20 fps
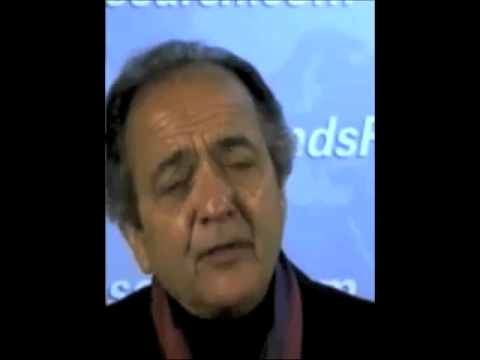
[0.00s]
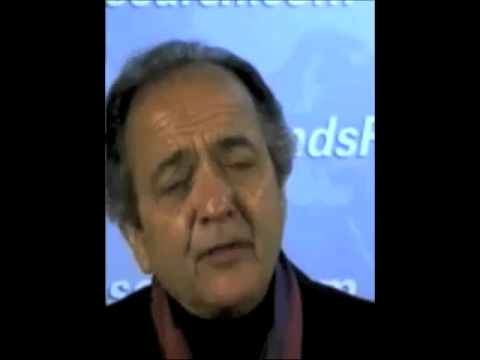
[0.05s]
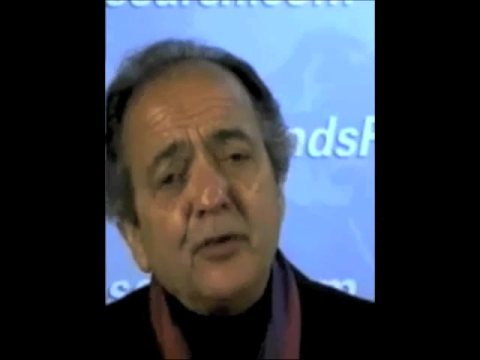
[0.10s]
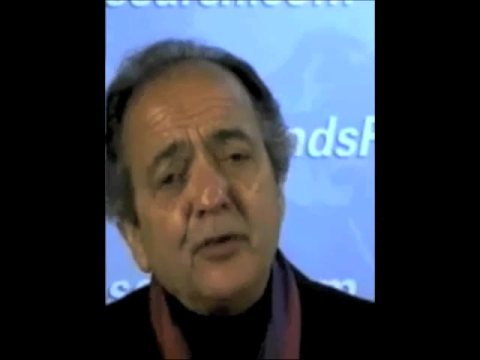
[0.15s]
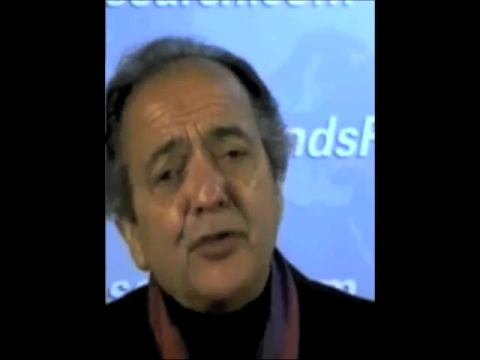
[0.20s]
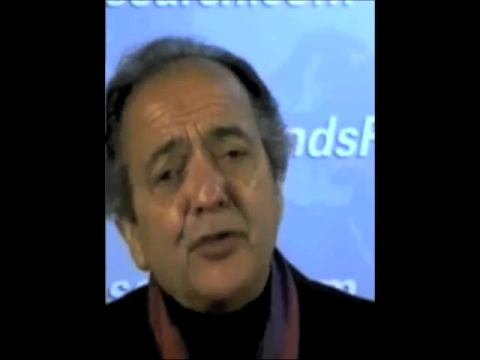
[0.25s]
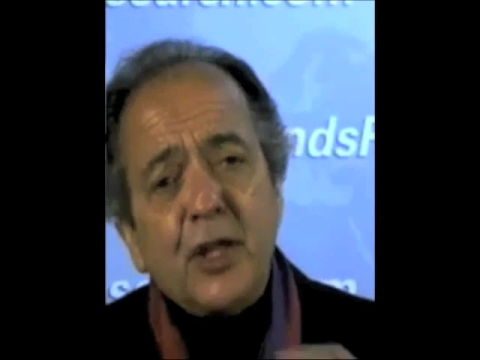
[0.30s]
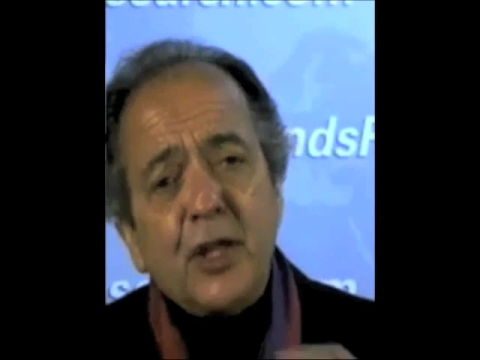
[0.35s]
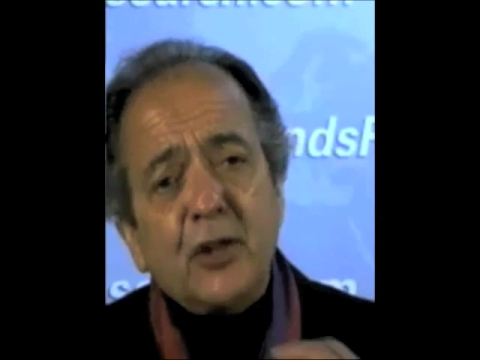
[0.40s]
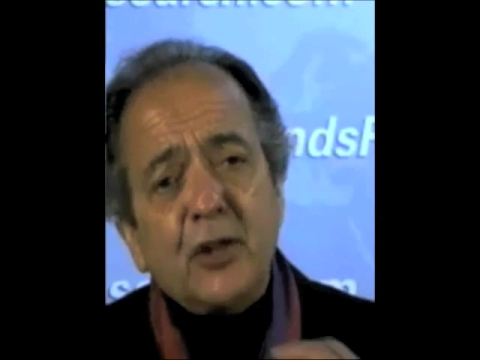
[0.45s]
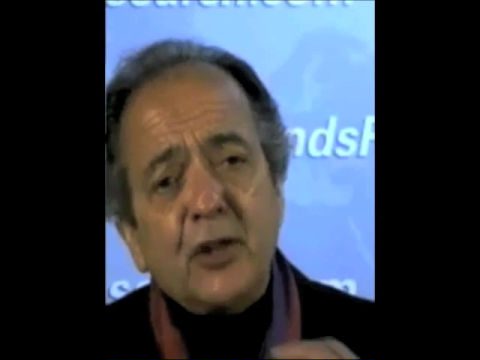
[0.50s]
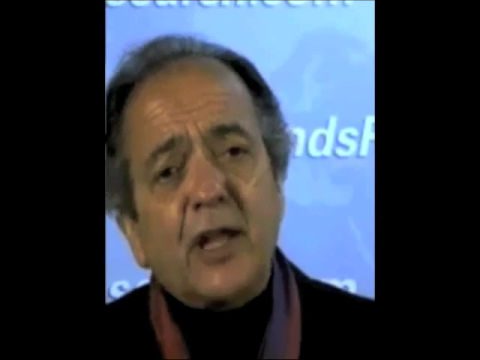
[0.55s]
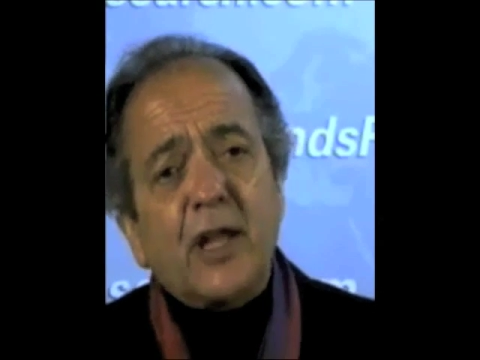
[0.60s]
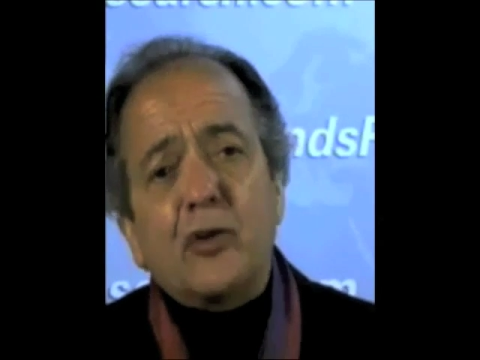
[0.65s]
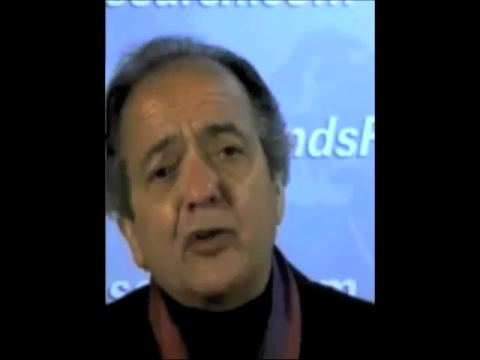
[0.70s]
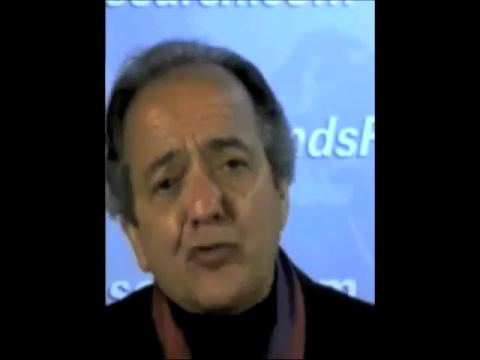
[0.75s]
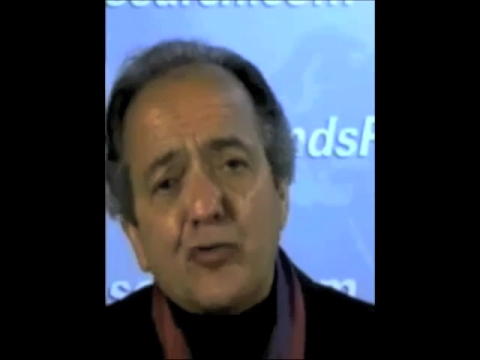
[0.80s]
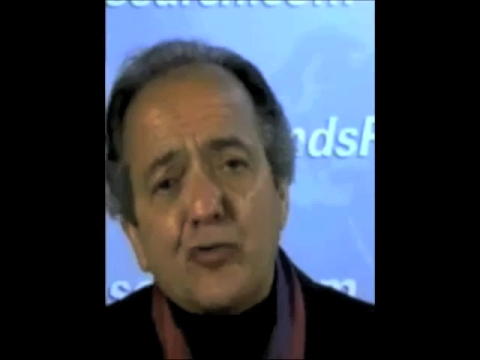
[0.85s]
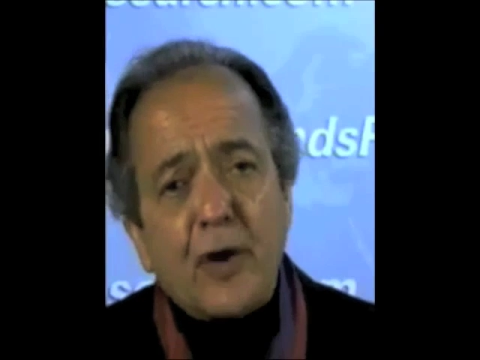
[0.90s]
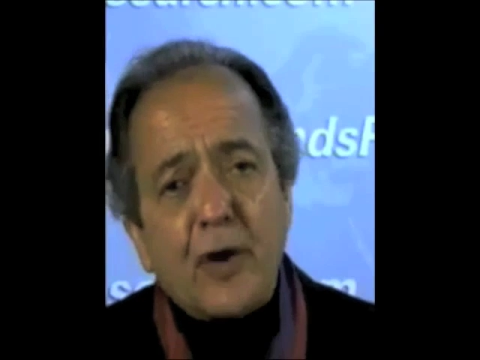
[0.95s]
you think like a
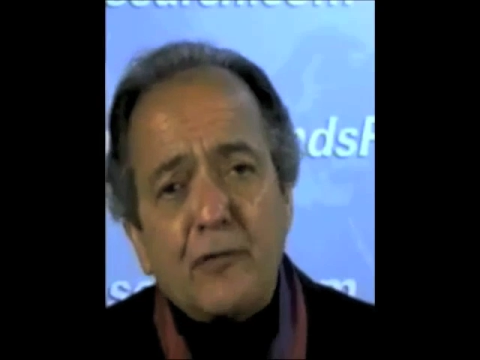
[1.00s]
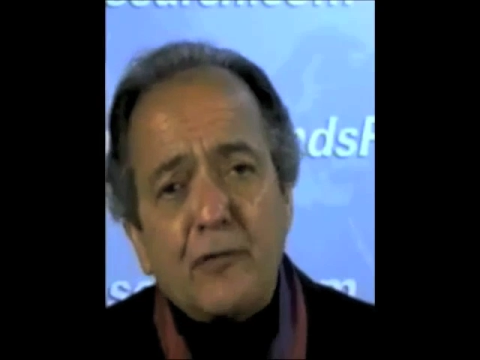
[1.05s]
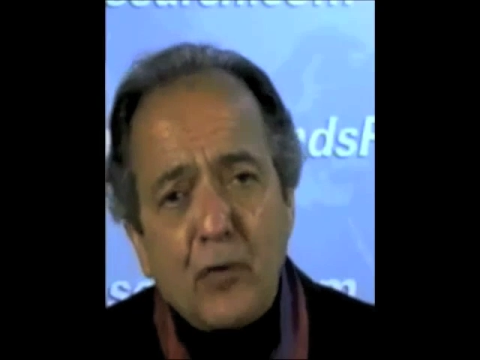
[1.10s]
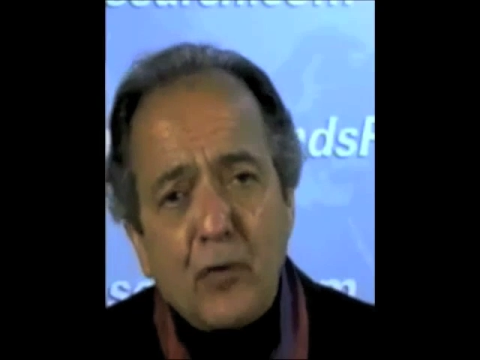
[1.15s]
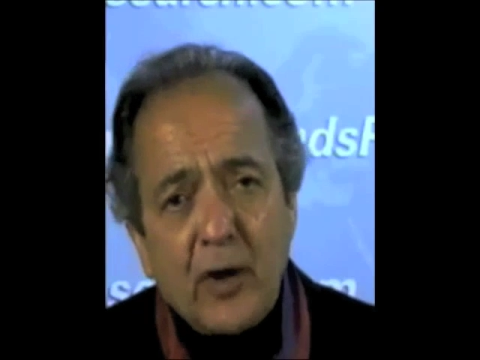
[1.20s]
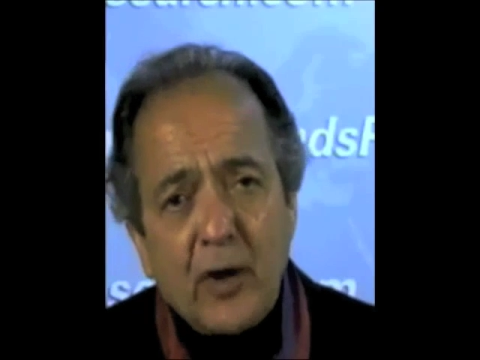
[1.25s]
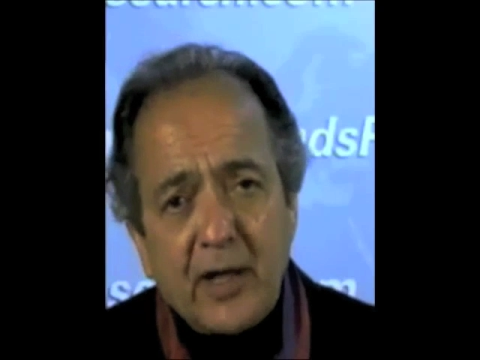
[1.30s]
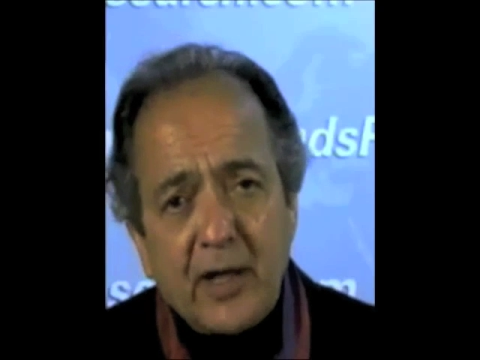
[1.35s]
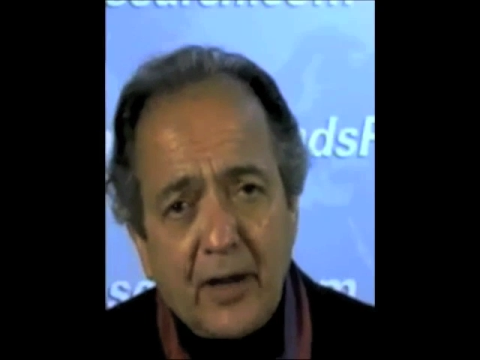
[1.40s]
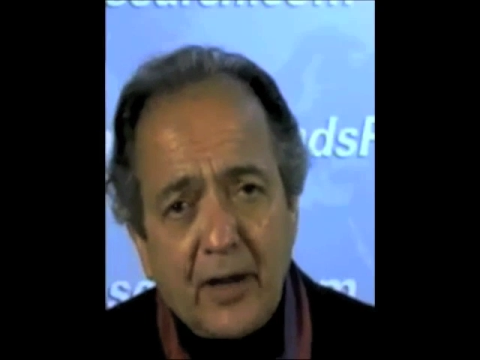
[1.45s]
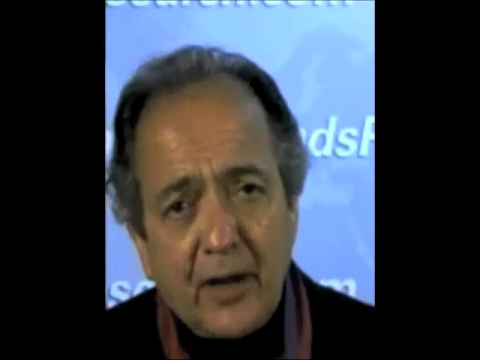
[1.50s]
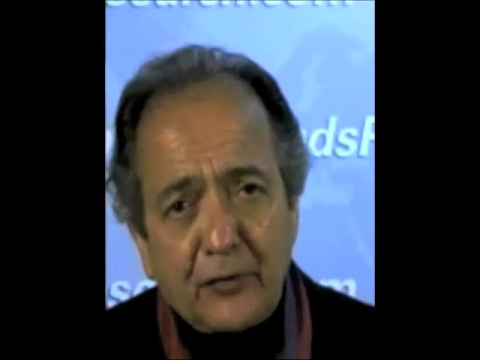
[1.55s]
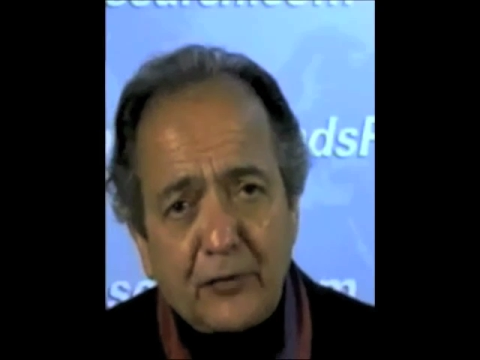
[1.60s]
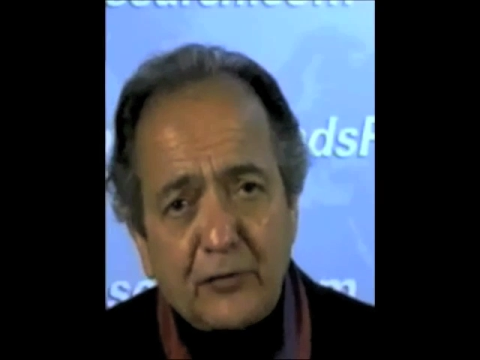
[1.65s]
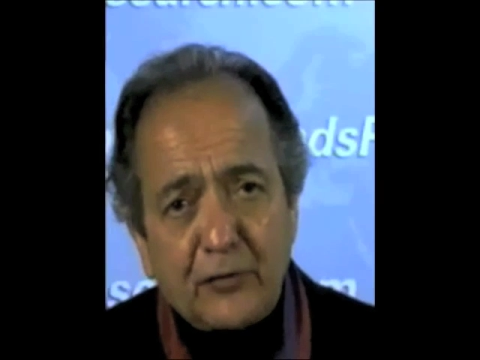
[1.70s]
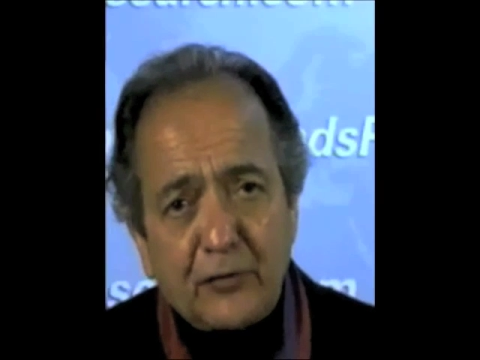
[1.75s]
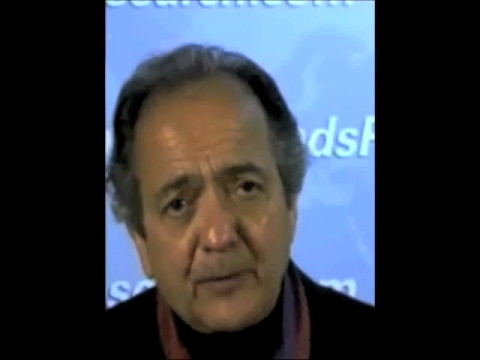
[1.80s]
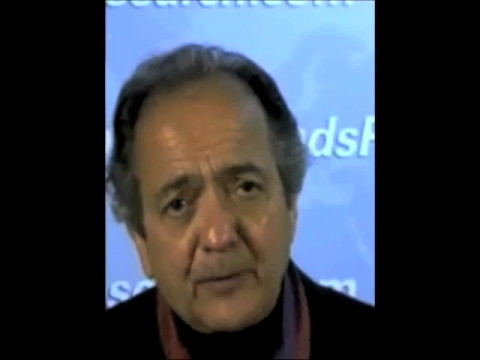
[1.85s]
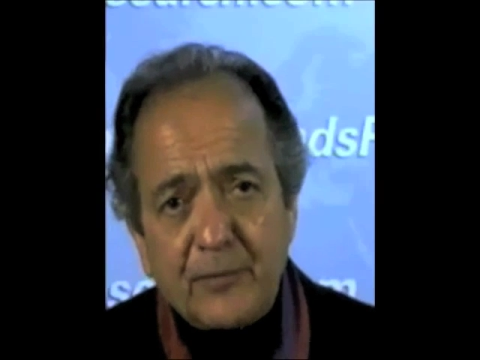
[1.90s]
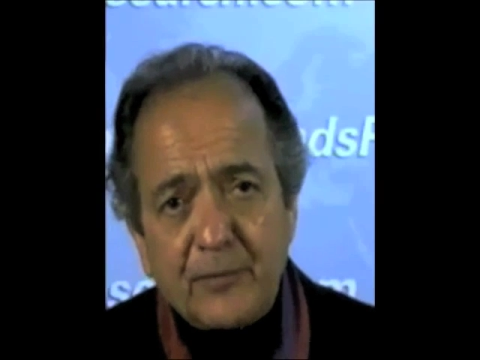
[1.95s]
trend forecaster.